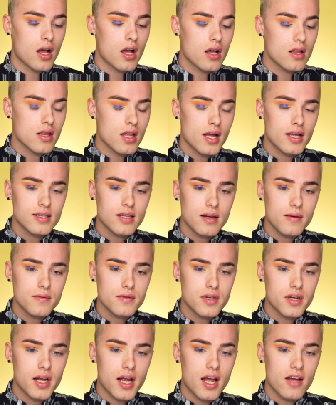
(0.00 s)
A lot of
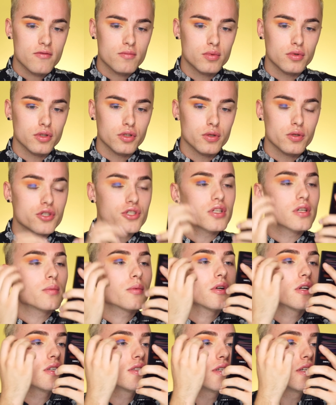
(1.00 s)
times when I have blue
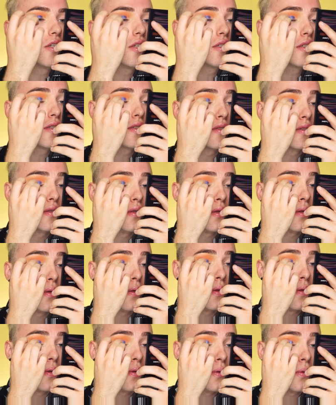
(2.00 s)
shimmers, they just
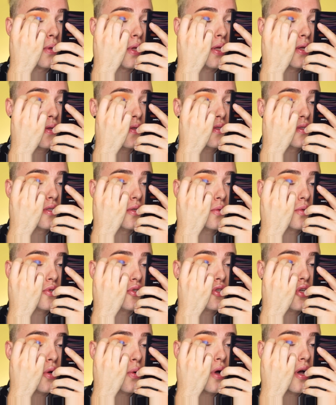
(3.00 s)
don't
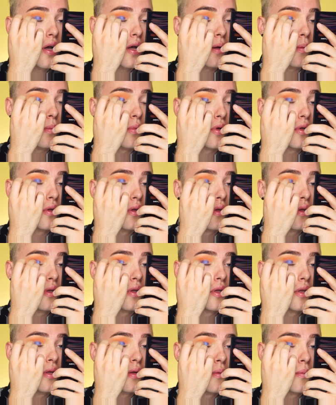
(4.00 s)
show up.
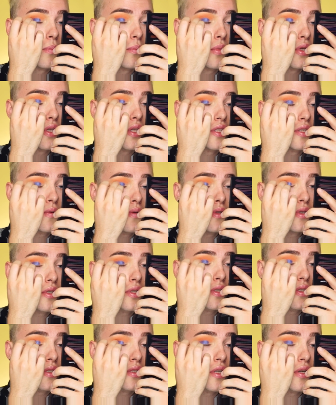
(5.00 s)
But this one
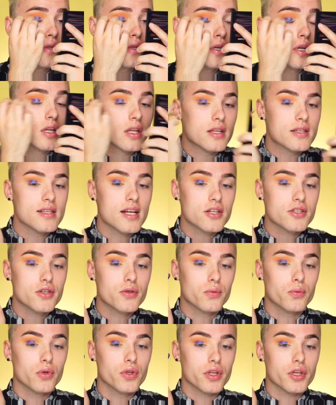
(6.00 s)
looks so good. This is
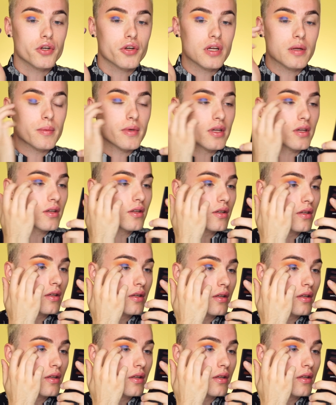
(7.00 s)
actually really creamy.